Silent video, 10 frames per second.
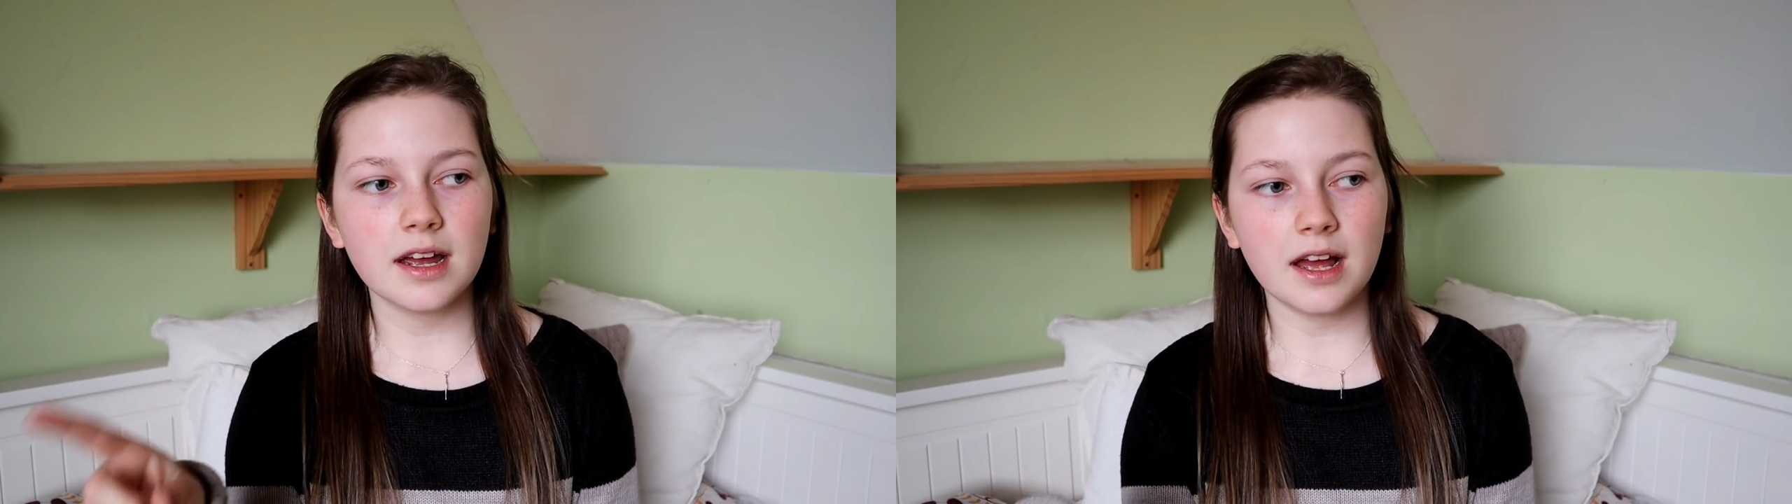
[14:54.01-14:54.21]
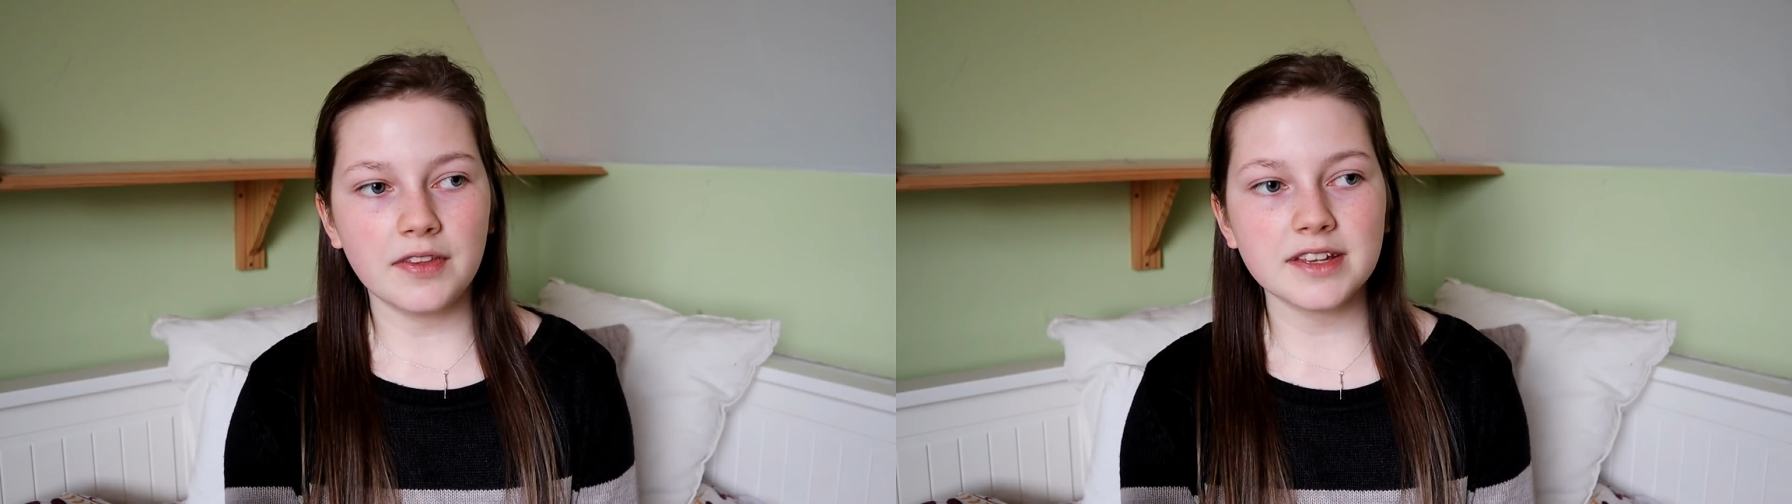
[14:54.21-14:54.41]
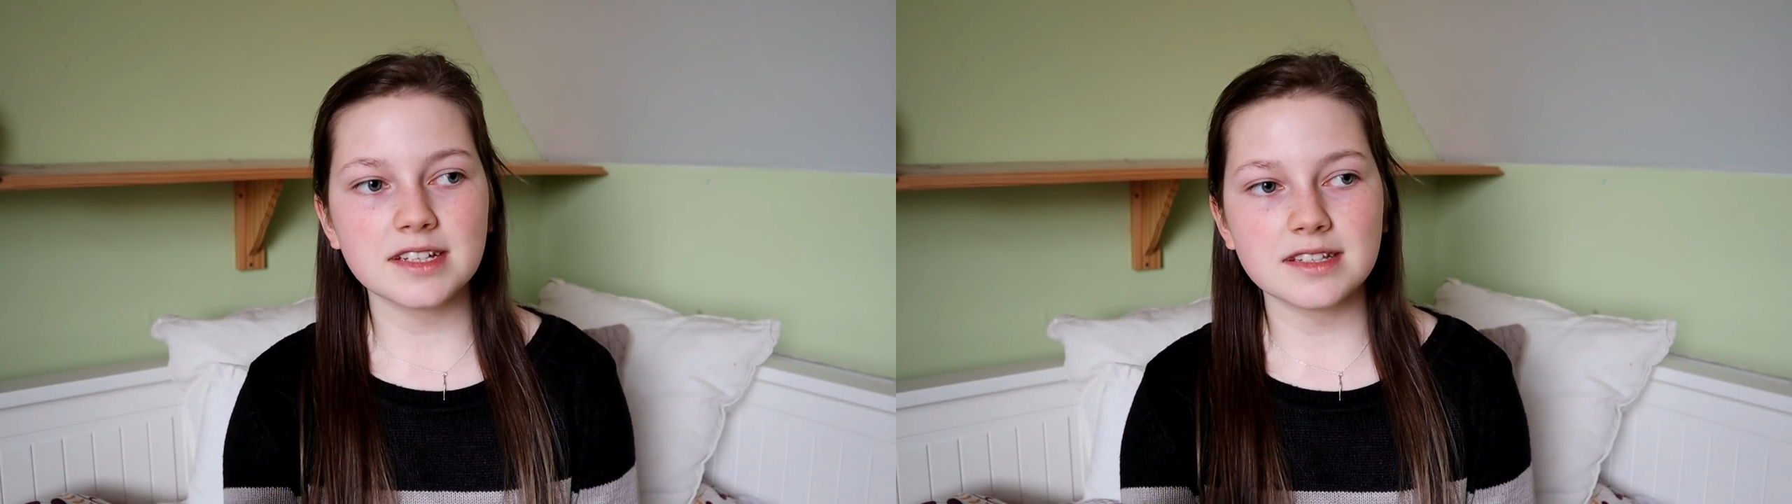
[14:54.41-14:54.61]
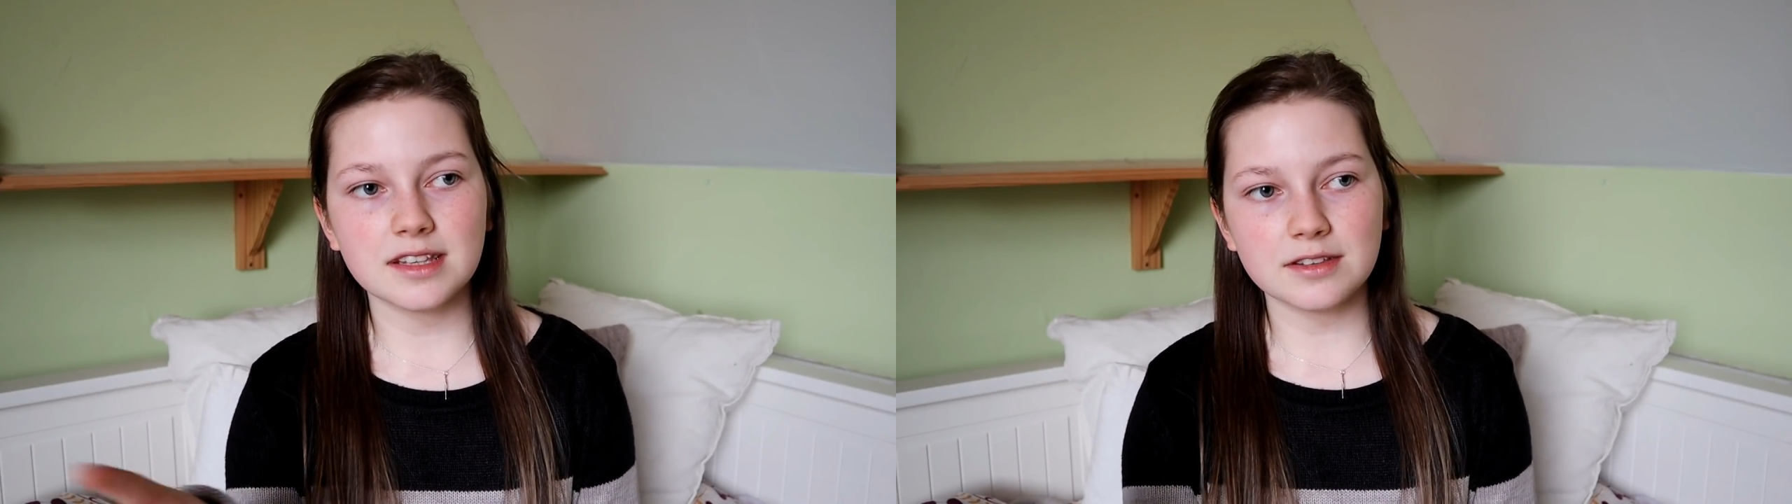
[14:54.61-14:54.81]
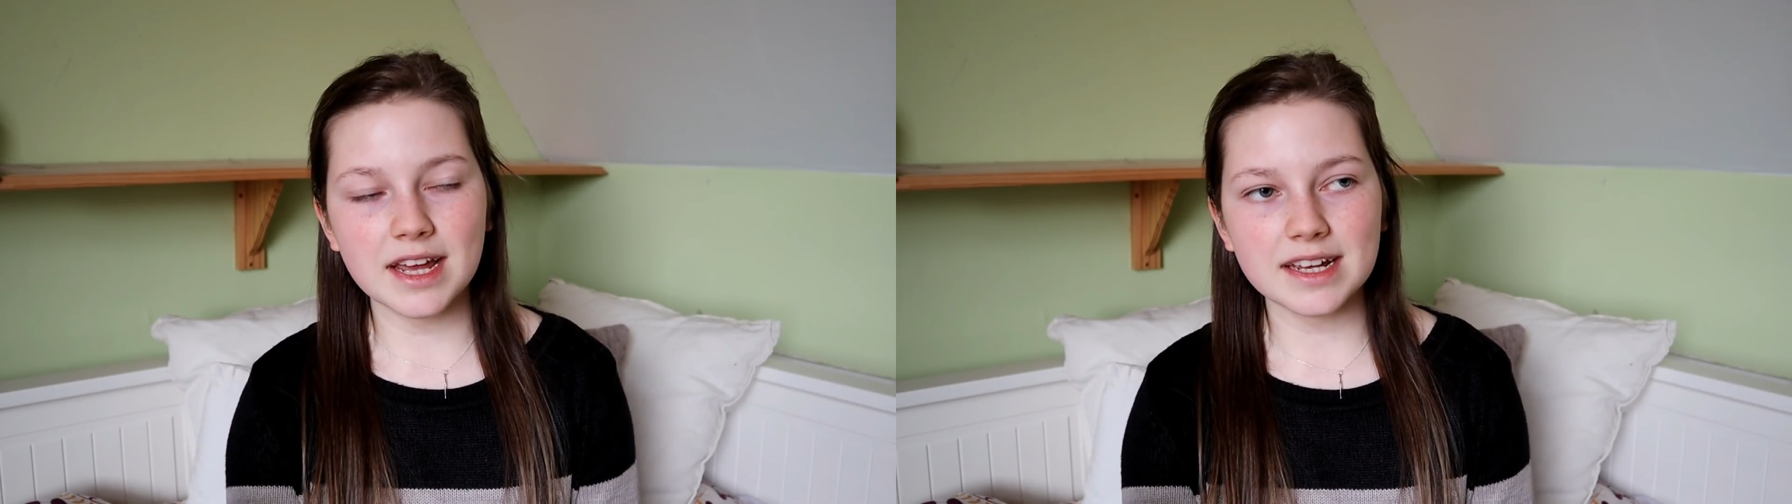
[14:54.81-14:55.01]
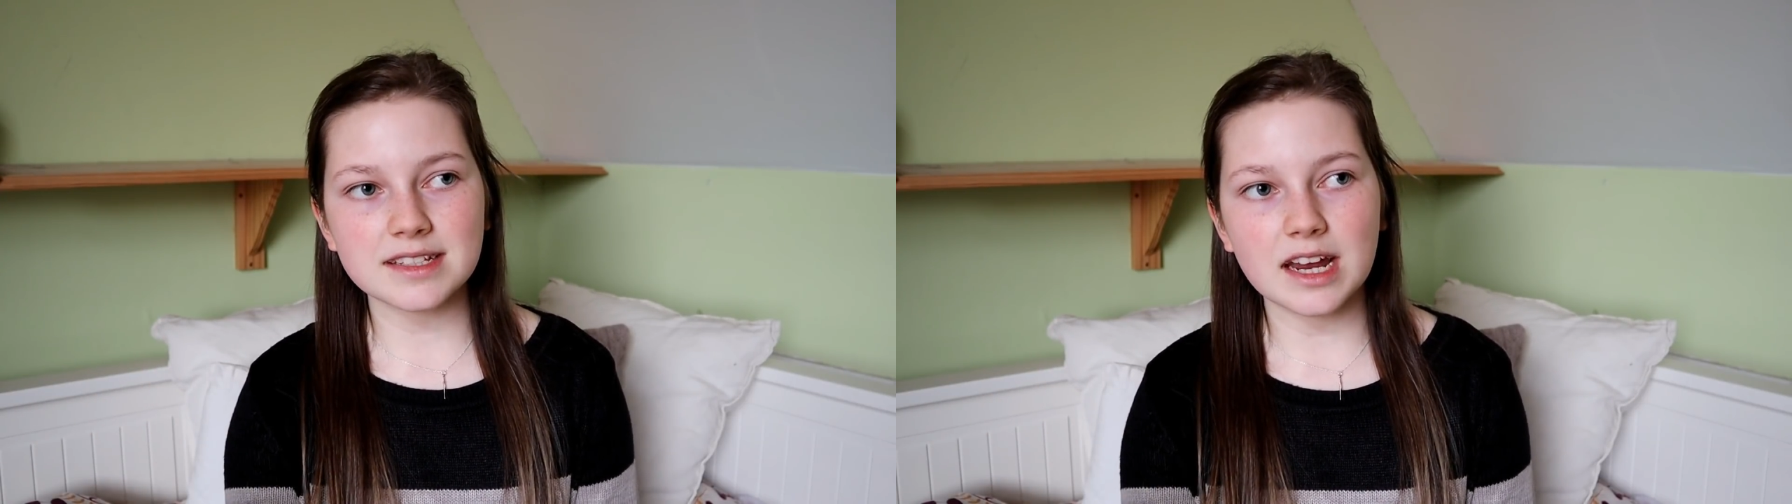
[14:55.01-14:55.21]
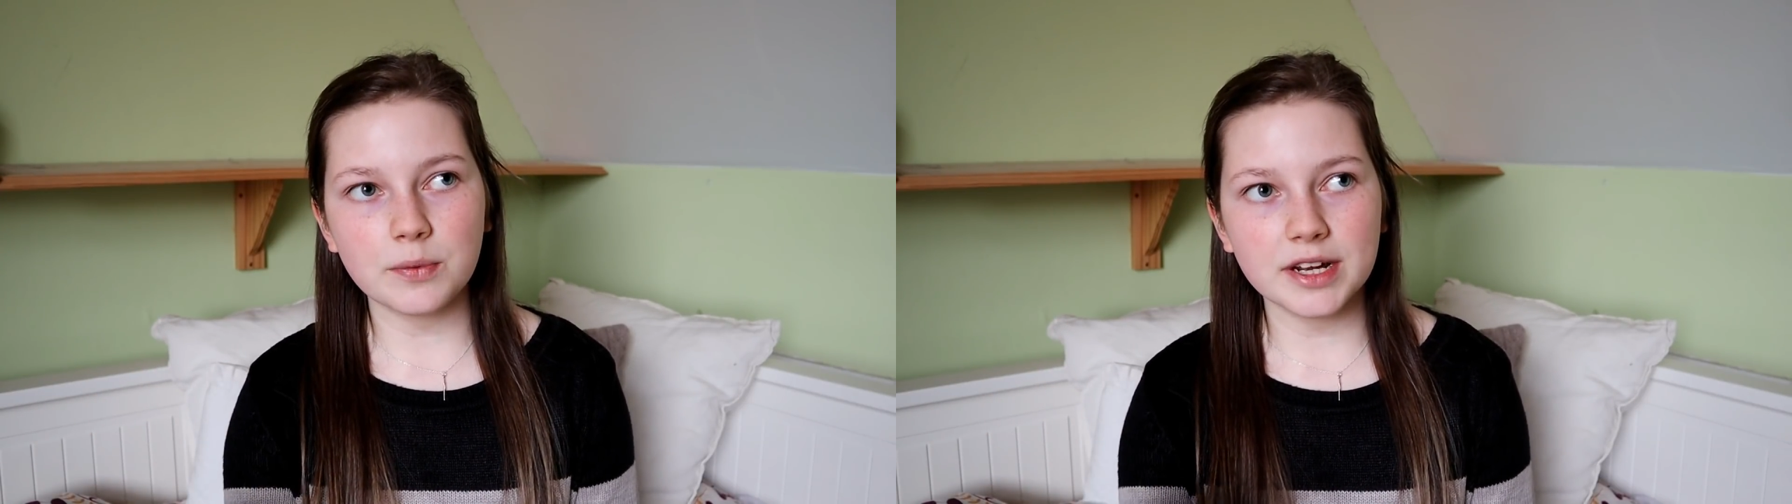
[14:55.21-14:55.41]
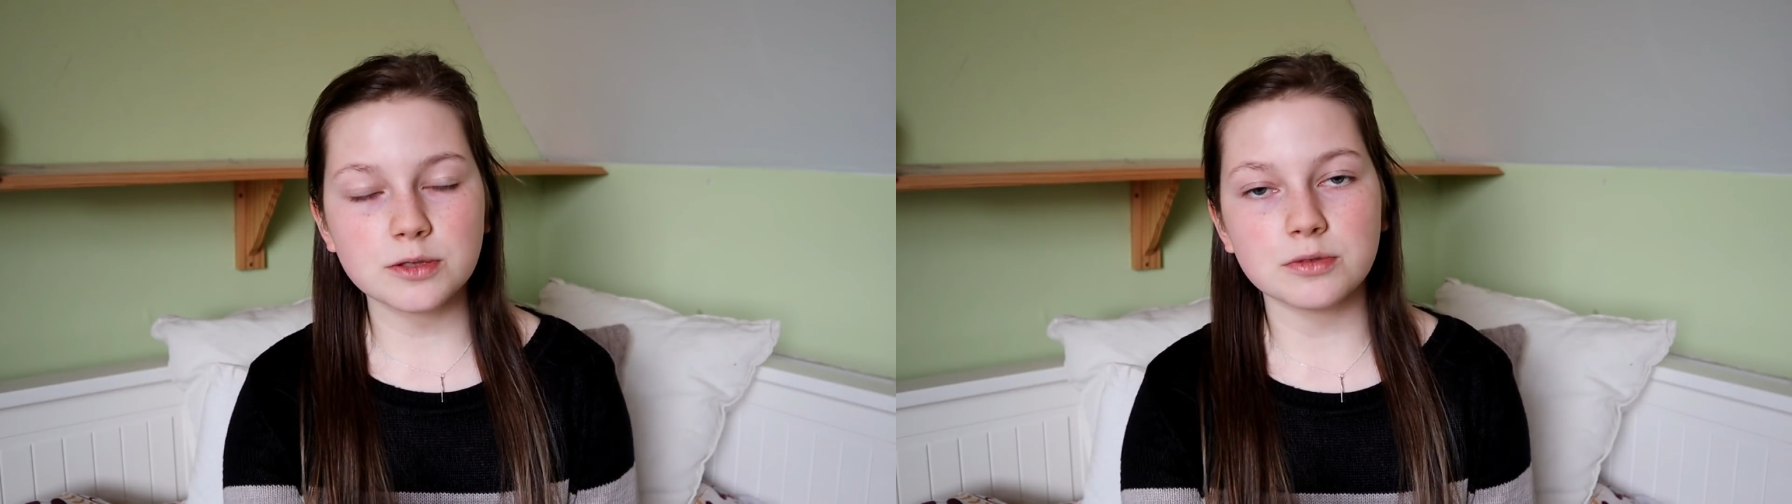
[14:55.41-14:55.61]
and this is the next 8 weeks.